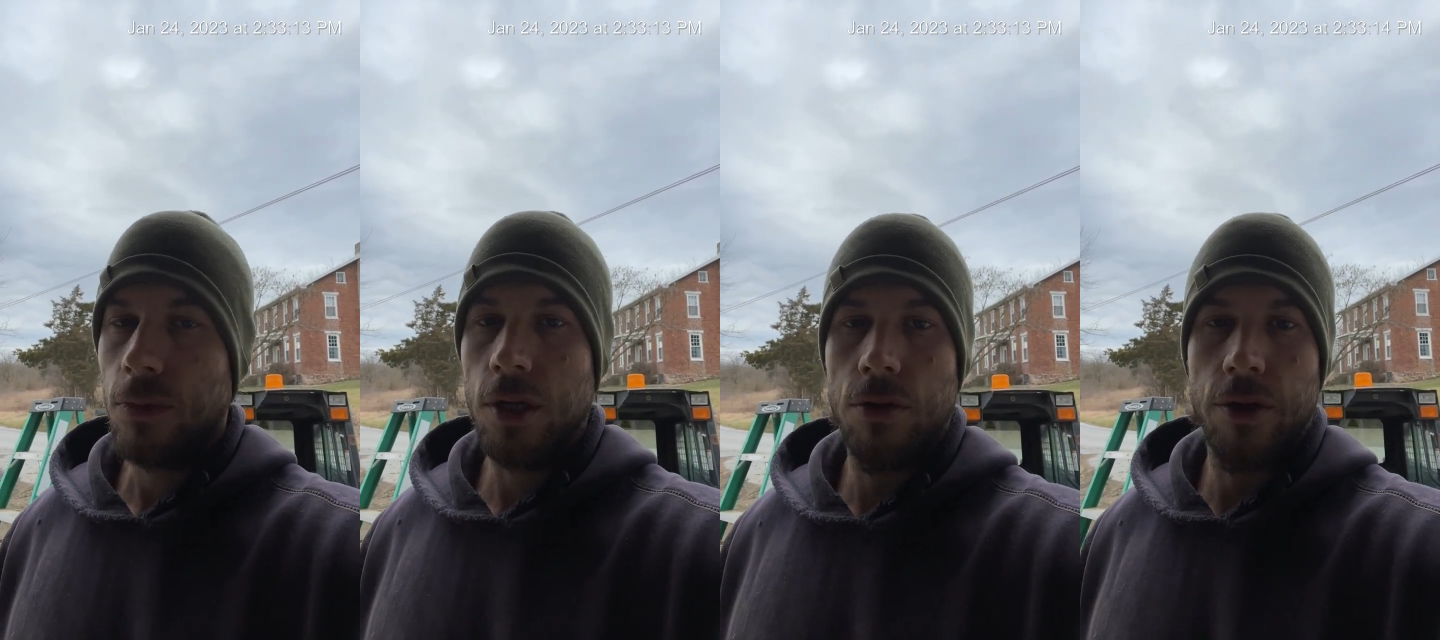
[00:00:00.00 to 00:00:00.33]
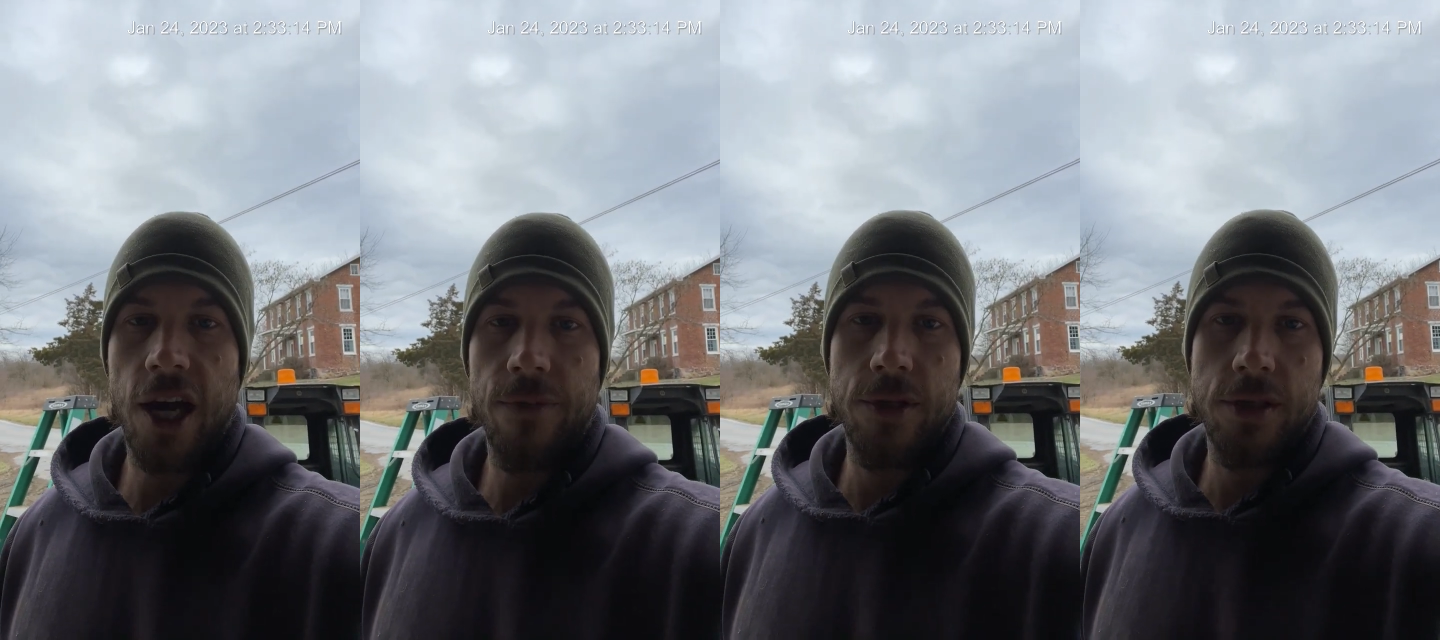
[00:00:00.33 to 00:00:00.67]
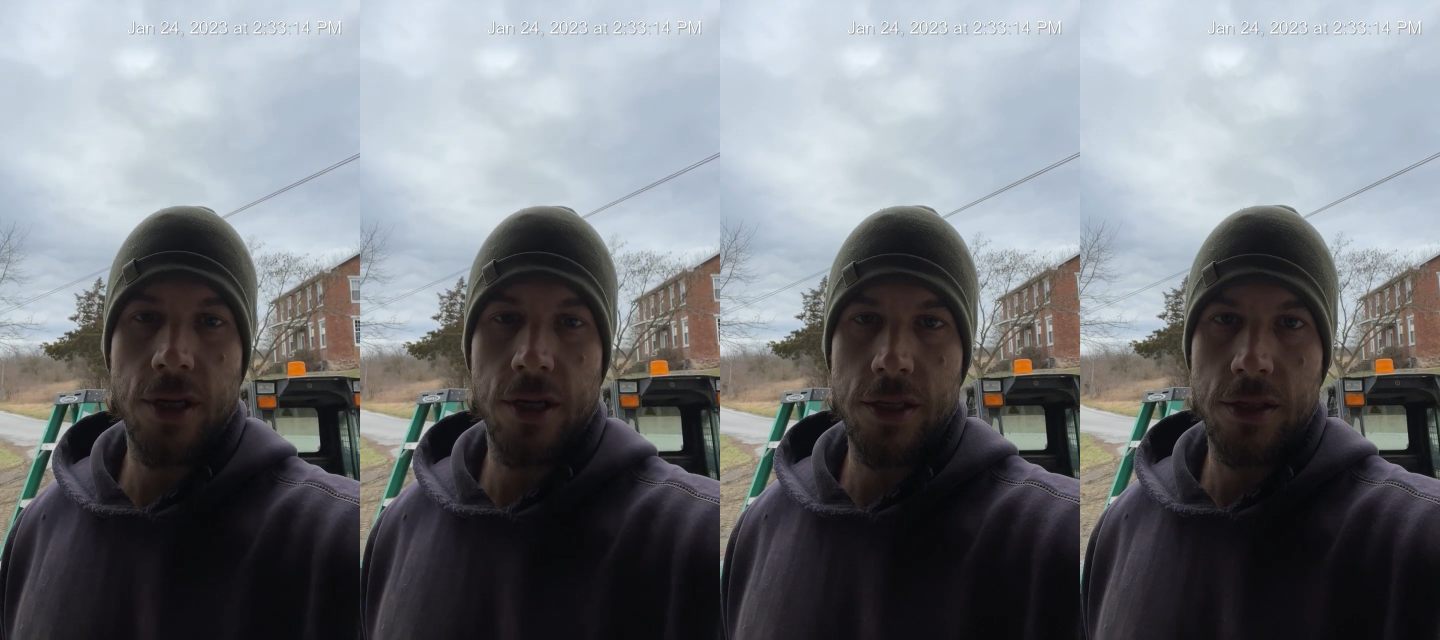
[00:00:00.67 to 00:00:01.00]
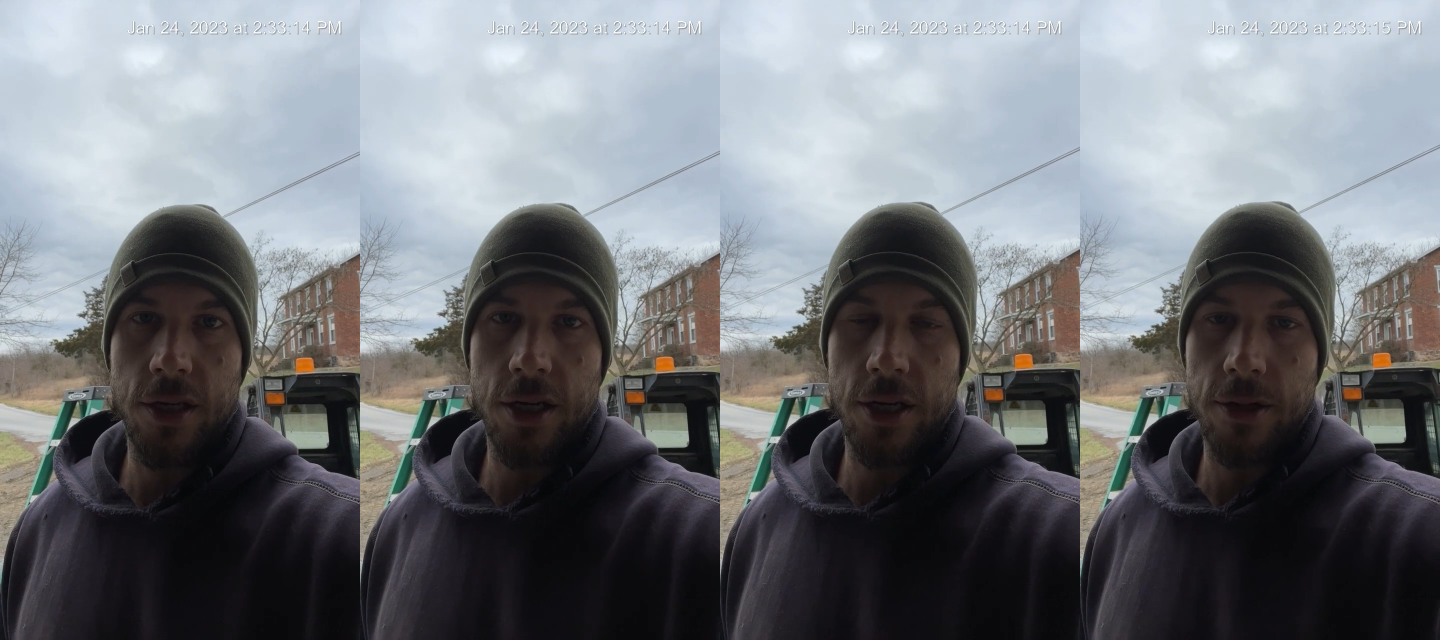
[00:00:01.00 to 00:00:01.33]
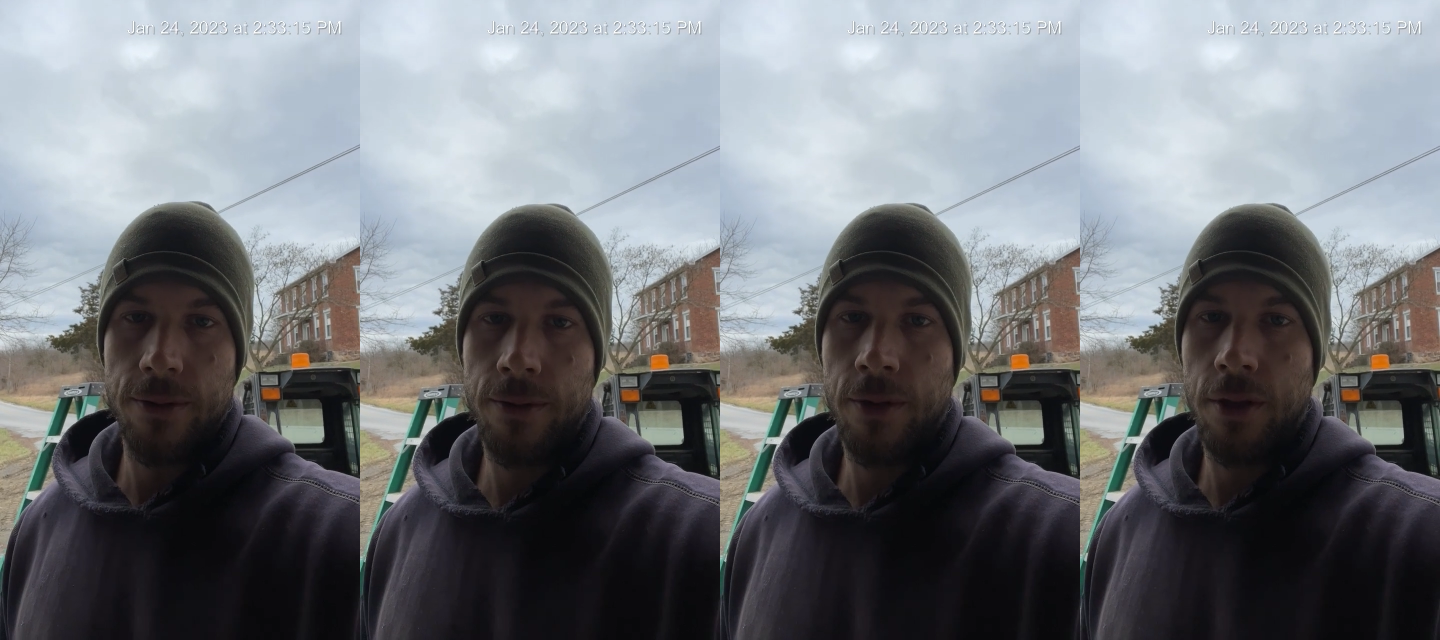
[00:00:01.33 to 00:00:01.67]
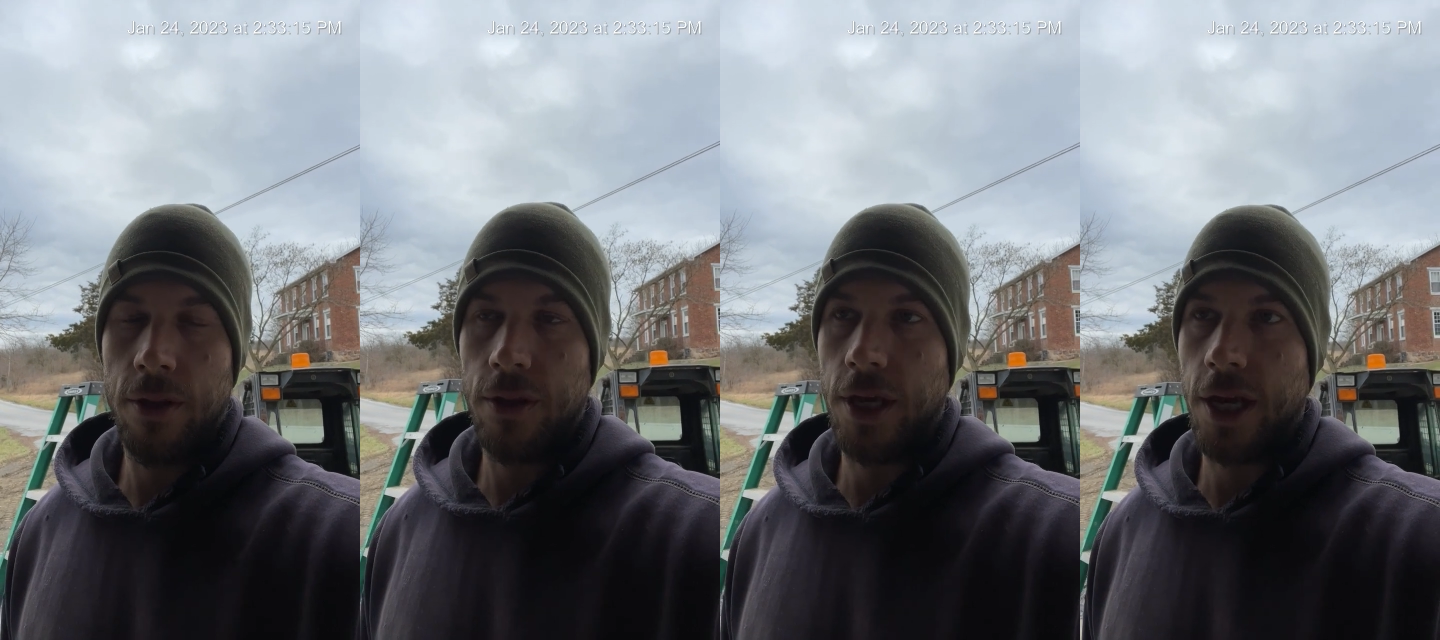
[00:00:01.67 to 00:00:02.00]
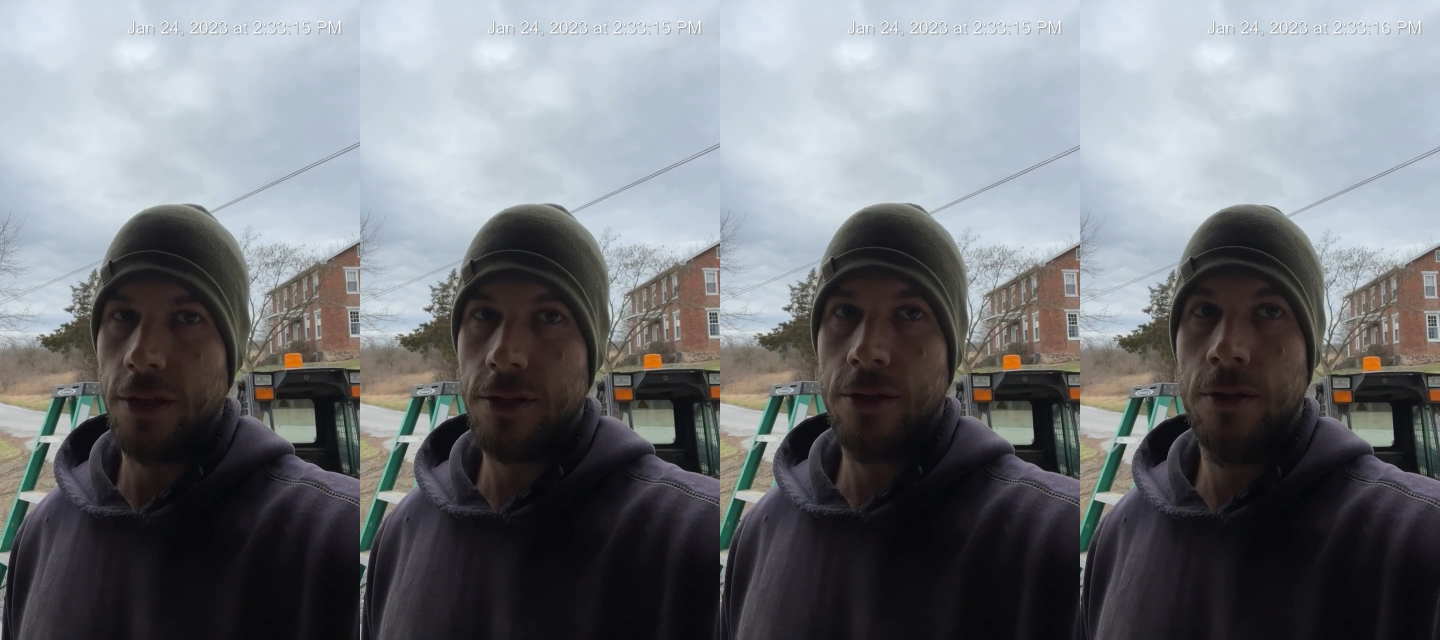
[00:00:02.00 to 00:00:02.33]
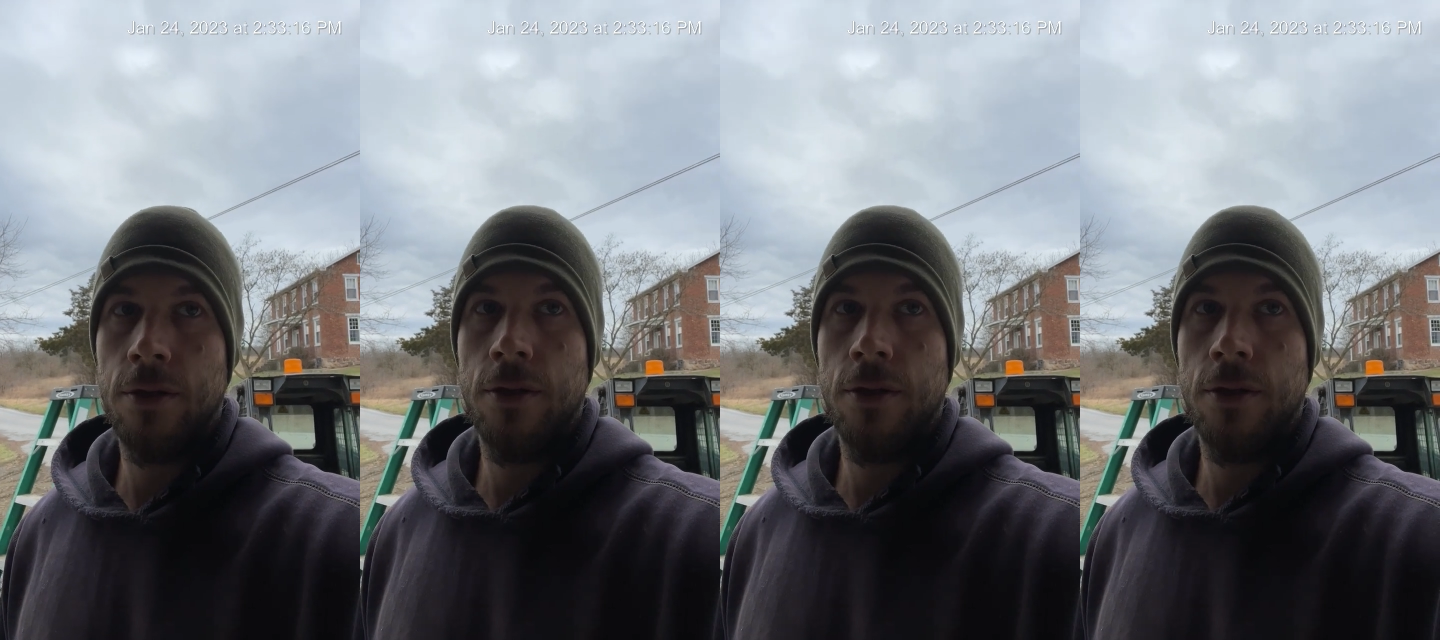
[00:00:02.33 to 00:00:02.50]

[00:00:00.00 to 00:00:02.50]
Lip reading: there have been studies done that